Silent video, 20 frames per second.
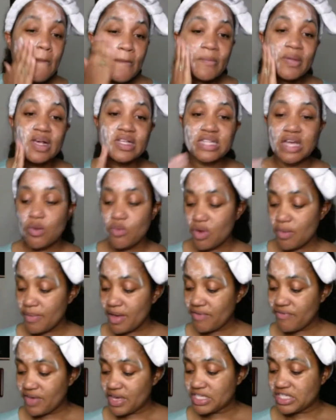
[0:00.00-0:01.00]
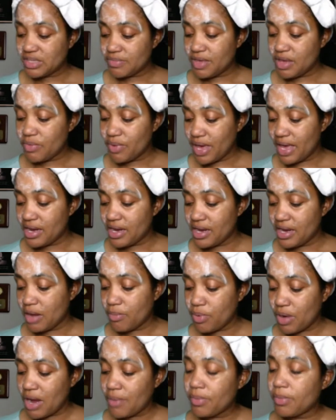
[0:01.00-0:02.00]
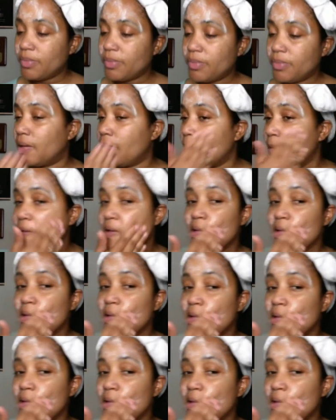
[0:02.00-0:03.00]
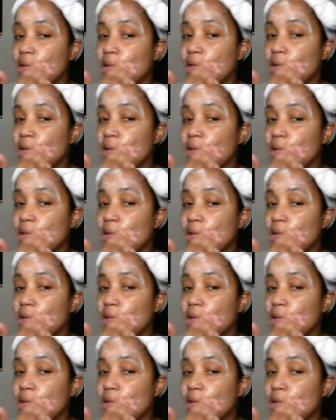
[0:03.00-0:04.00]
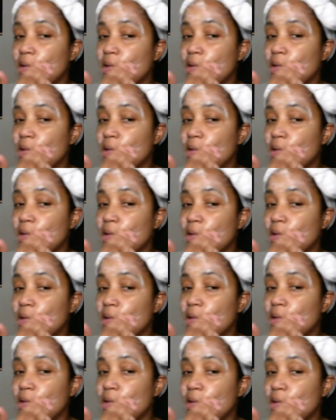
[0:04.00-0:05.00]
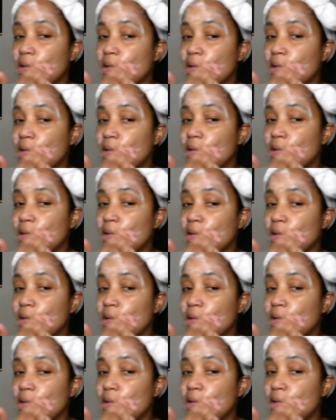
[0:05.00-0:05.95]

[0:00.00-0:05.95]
because I want my face to be wet, and I'll probably dip my fingers again in water when I put the